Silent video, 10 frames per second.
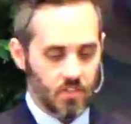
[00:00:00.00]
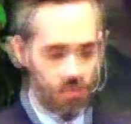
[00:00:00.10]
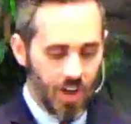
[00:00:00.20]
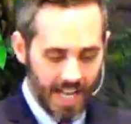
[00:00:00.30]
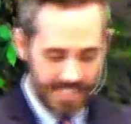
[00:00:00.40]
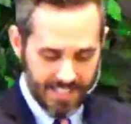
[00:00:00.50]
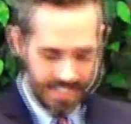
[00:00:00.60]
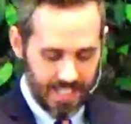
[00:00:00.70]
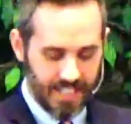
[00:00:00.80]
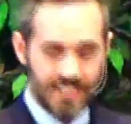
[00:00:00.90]

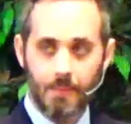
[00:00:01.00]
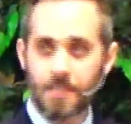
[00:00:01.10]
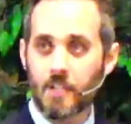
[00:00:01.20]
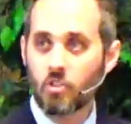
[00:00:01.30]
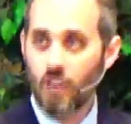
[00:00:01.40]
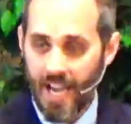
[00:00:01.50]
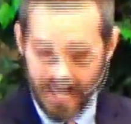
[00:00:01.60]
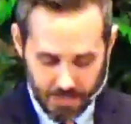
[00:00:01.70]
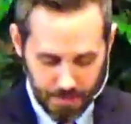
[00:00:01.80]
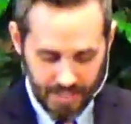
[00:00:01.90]
Christ, accepting
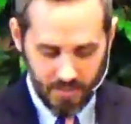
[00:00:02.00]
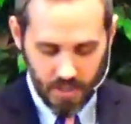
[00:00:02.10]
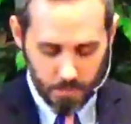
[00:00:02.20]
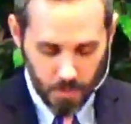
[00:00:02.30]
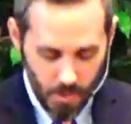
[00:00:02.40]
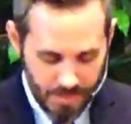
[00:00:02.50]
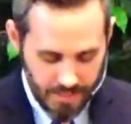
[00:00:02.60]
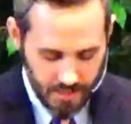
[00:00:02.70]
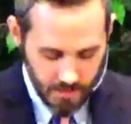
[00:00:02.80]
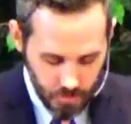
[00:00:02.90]
Christ, believing the
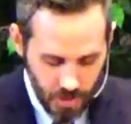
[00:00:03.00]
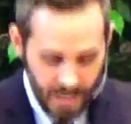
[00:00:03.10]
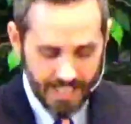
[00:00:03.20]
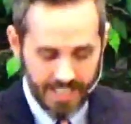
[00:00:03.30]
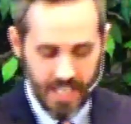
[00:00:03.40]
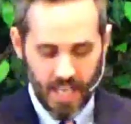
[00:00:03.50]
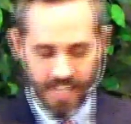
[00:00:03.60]
promises of Christ.